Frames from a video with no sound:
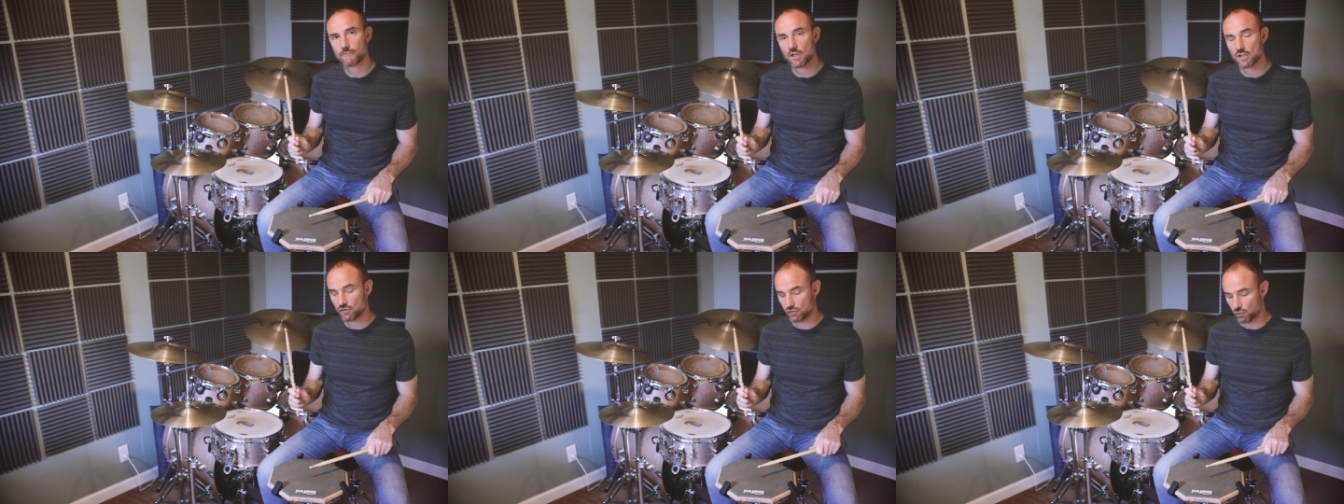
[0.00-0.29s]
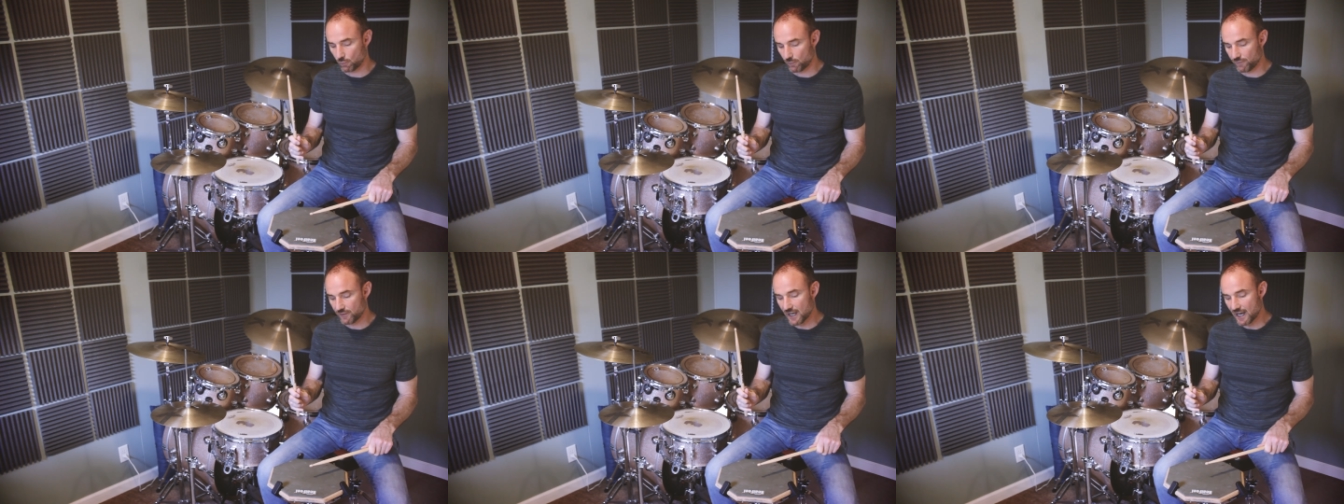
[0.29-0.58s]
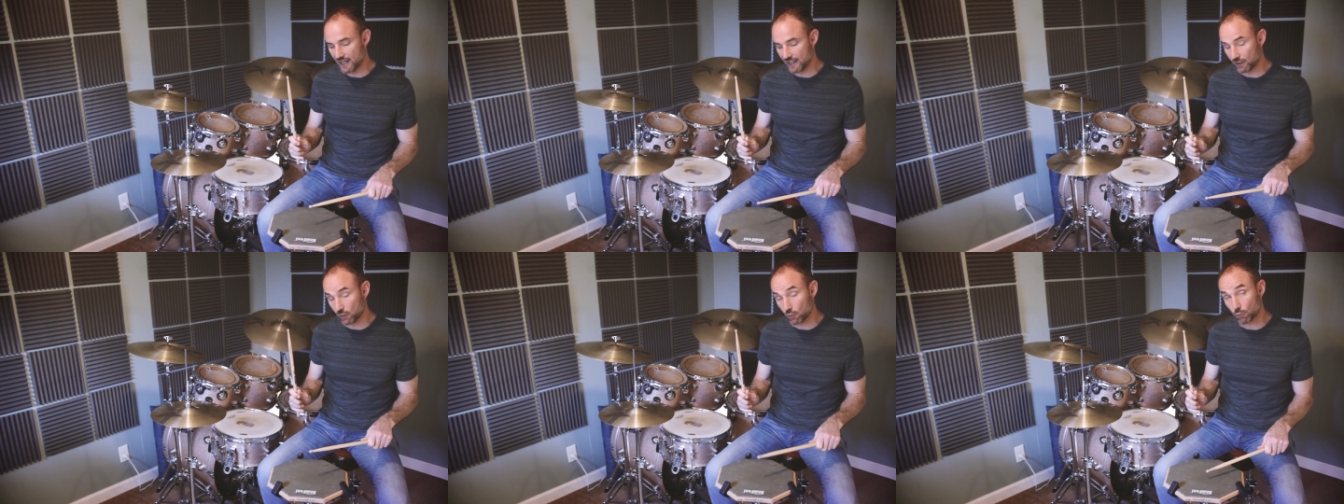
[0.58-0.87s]
So we've
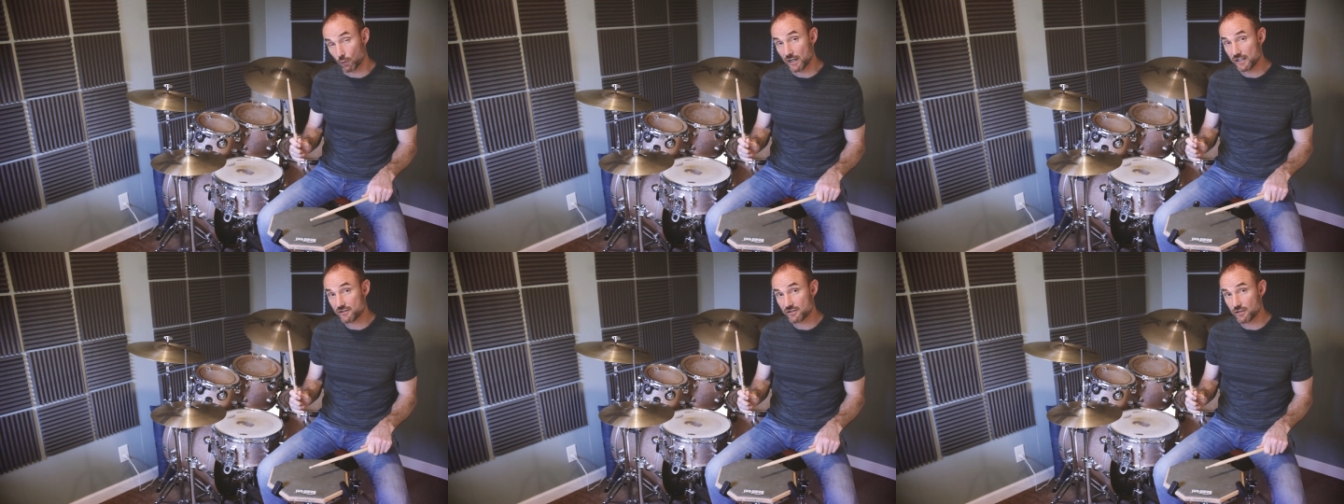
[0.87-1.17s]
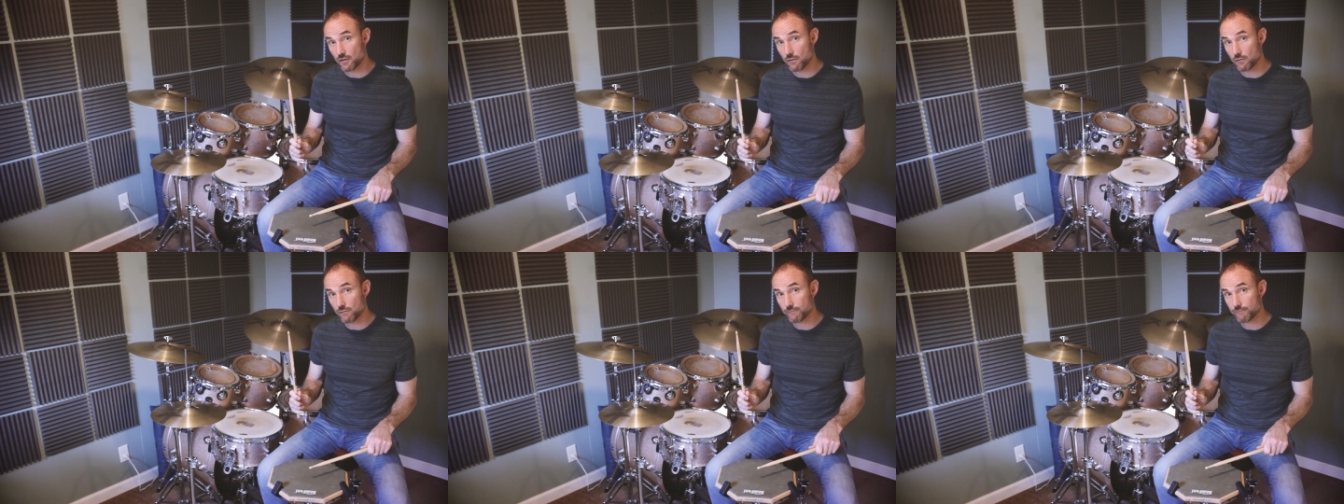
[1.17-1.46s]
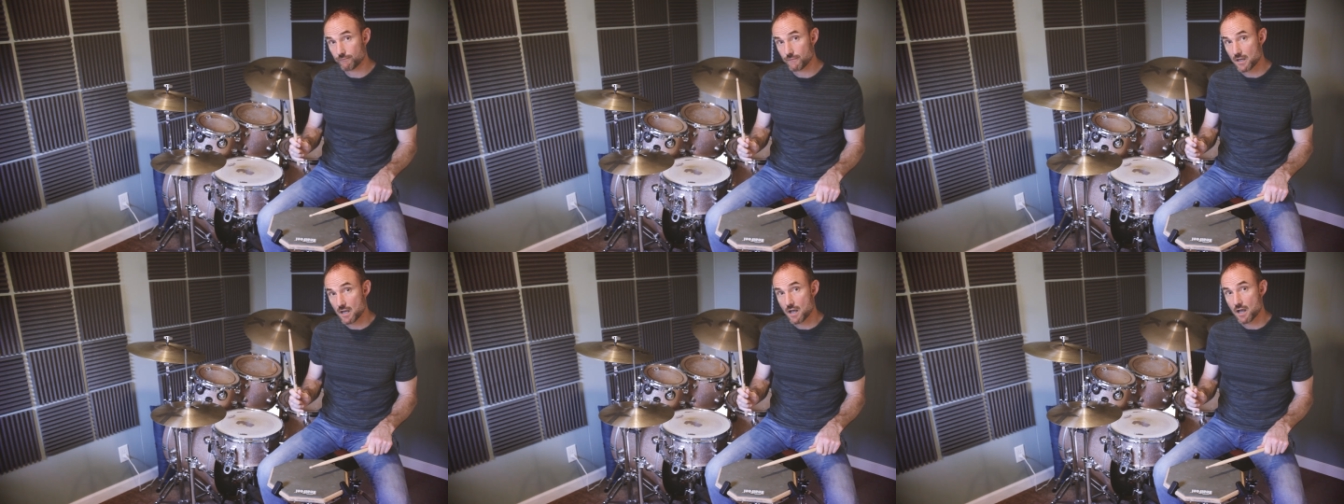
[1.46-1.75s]
got a grace note
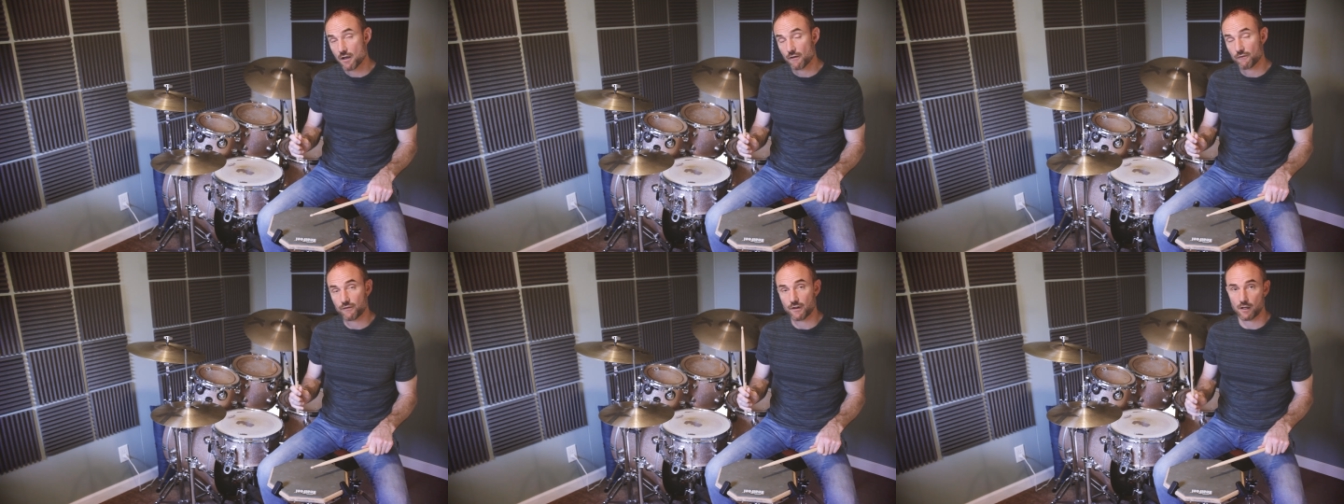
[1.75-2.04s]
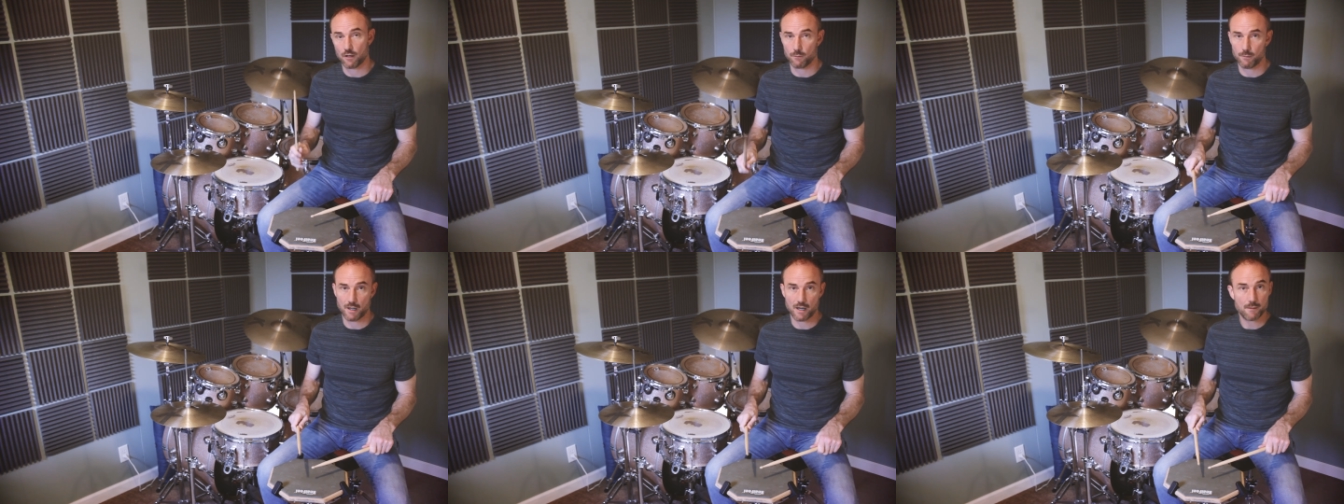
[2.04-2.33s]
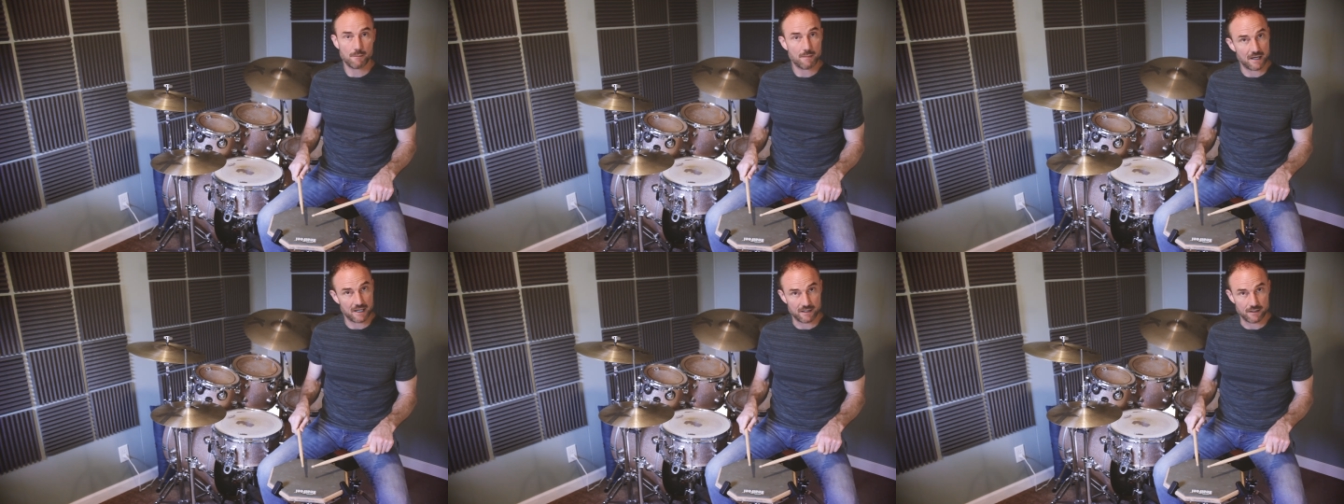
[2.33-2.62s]
followed by a
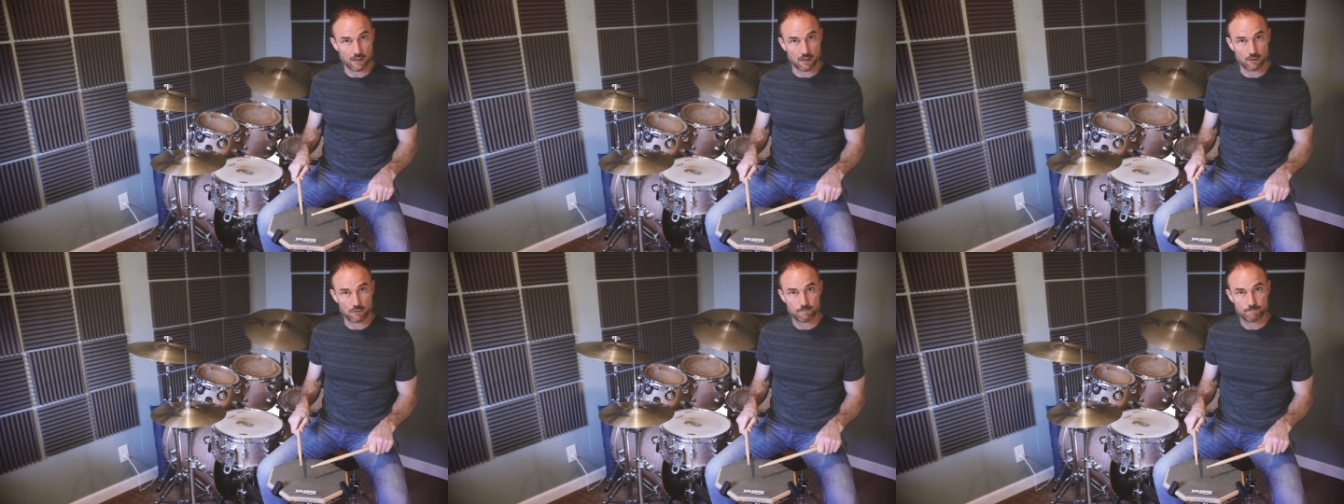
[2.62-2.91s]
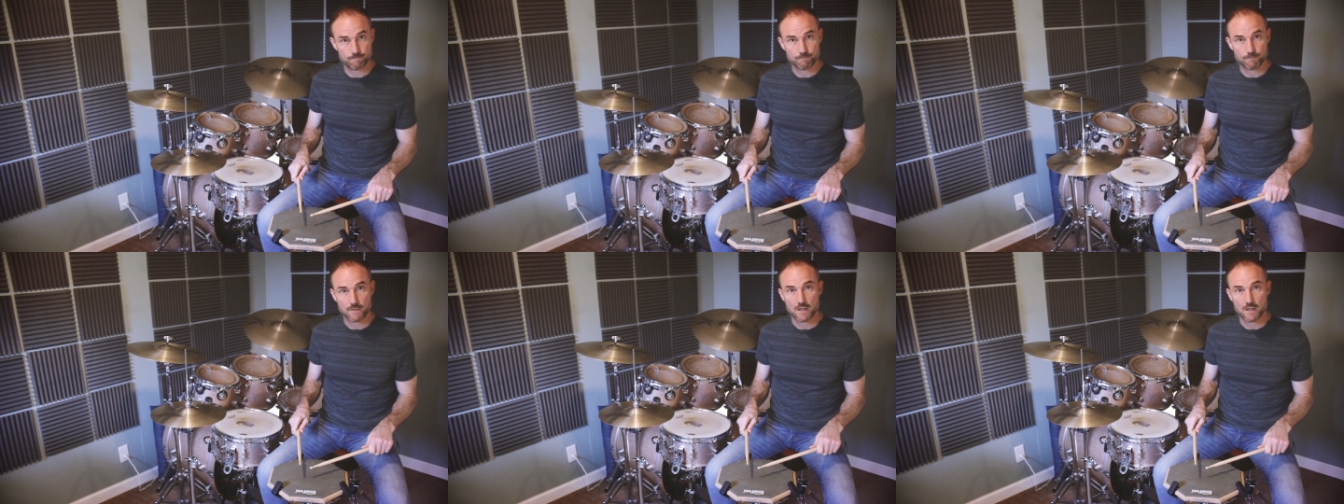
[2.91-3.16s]
main note.